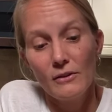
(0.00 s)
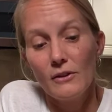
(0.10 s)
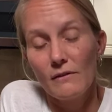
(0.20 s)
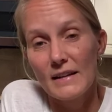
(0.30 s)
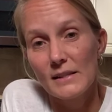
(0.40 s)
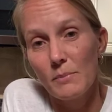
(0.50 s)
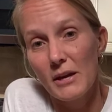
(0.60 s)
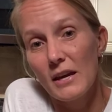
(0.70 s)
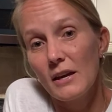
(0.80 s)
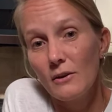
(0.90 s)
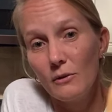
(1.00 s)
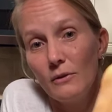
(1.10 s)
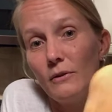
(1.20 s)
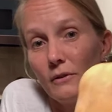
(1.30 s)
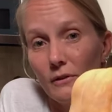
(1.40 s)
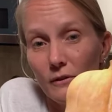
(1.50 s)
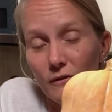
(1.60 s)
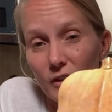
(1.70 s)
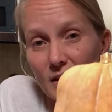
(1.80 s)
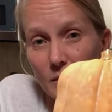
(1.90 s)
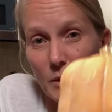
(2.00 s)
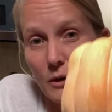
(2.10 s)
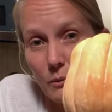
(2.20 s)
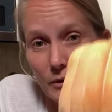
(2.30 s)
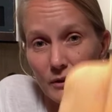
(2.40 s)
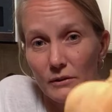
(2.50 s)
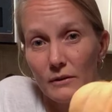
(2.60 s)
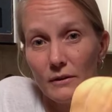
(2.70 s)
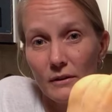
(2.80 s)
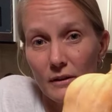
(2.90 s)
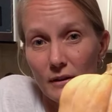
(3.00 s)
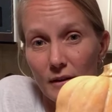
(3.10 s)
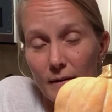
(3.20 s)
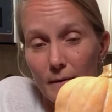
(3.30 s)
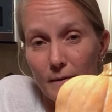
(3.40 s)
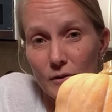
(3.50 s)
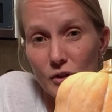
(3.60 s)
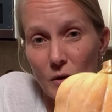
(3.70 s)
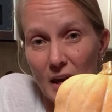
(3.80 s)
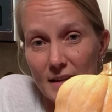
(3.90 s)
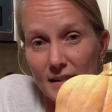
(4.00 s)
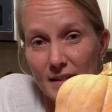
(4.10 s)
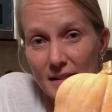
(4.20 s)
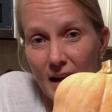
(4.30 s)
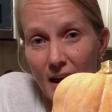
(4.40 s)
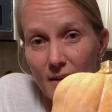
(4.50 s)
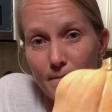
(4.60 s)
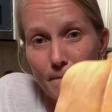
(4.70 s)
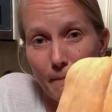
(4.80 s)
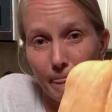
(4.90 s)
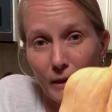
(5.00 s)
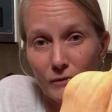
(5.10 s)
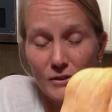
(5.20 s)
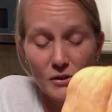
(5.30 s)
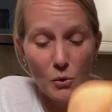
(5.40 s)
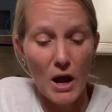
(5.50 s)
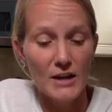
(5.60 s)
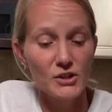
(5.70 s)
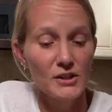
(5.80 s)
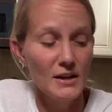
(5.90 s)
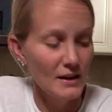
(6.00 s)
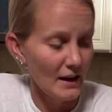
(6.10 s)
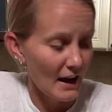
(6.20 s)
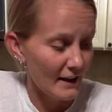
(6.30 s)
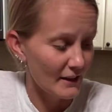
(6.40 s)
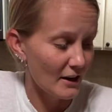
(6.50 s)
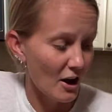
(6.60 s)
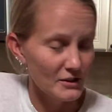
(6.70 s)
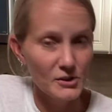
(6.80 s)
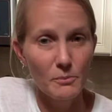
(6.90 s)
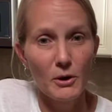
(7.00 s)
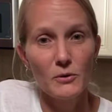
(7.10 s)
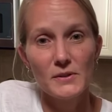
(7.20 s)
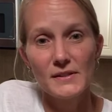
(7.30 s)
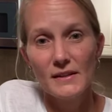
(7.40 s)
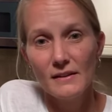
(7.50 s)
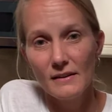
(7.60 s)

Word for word: The recipe for this week will showcase this guy, the squash, and then also post